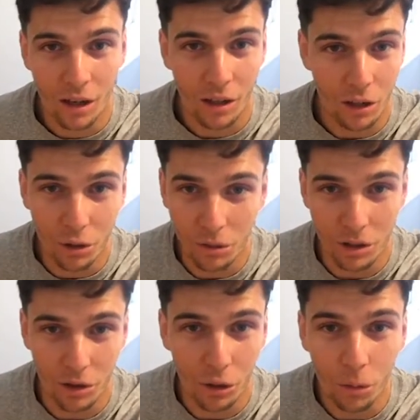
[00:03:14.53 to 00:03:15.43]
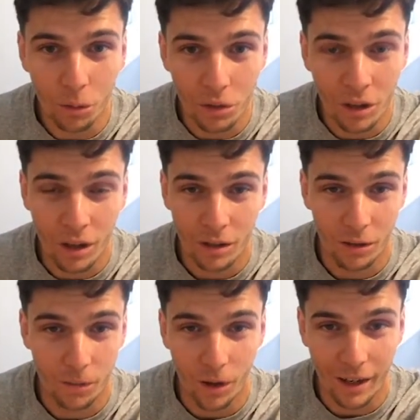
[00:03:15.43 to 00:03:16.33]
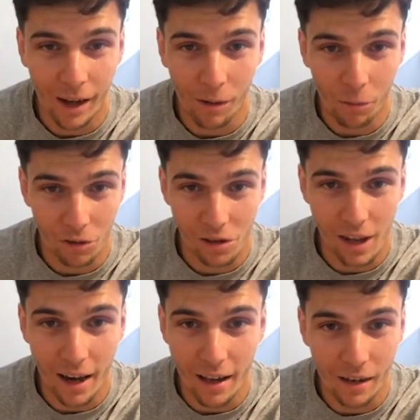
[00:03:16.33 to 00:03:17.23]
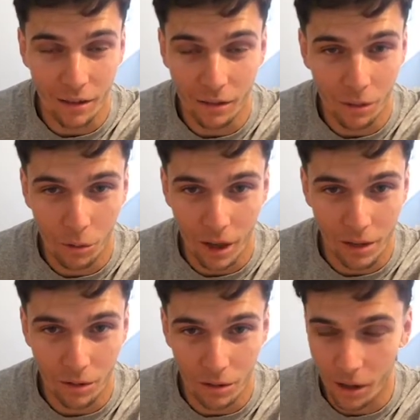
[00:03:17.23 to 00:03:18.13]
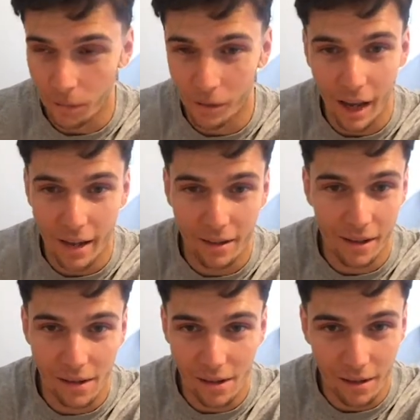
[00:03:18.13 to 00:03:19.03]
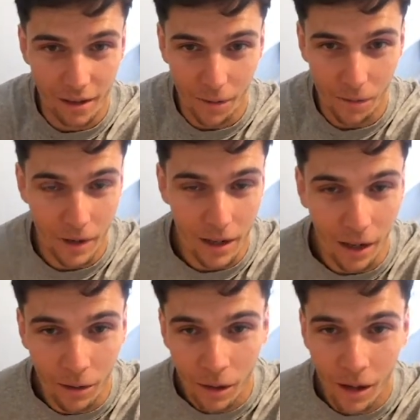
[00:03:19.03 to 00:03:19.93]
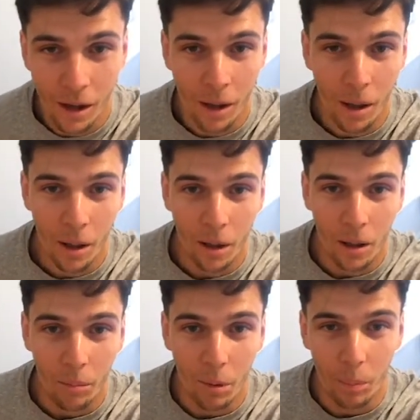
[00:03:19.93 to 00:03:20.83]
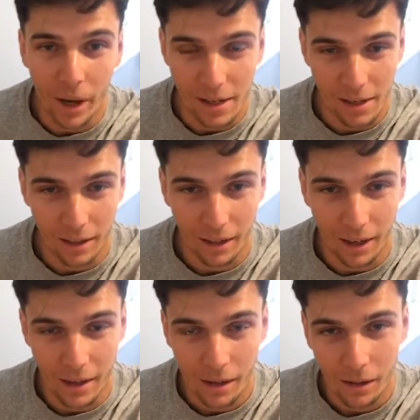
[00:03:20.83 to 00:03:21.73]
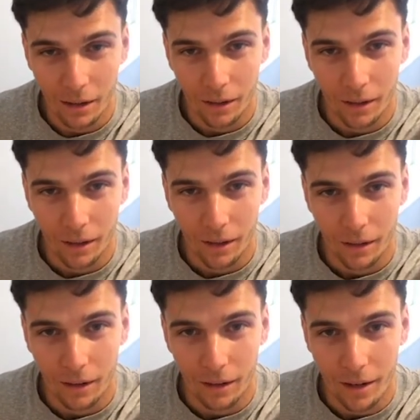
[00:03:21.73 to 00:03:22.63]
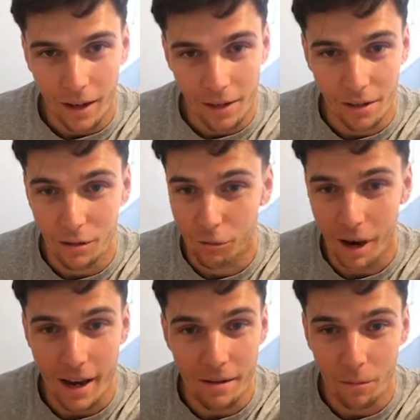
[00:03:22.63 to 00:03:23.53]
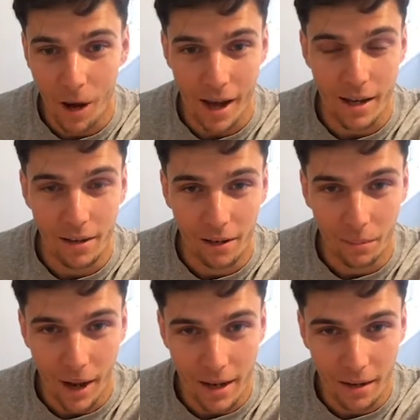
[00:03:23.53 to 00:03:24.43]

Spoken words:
using tools to find out what's selling and all that sort of stuff. I'll get into this in another video, but basically it's a great way to make